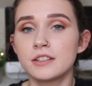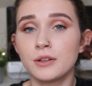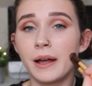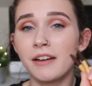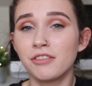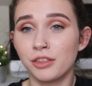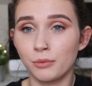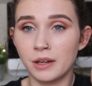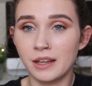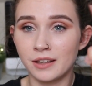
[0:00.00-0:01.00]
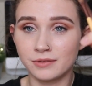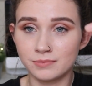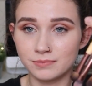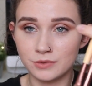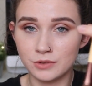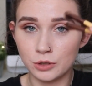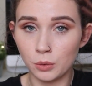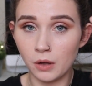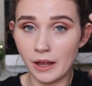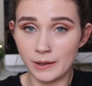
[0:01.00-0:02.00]
So I have 3
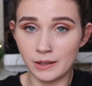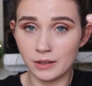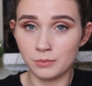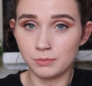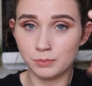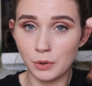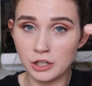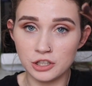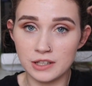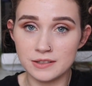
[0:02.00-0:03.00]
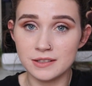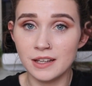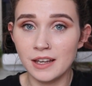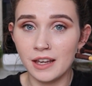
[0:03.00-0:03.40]
dual-ended brushes.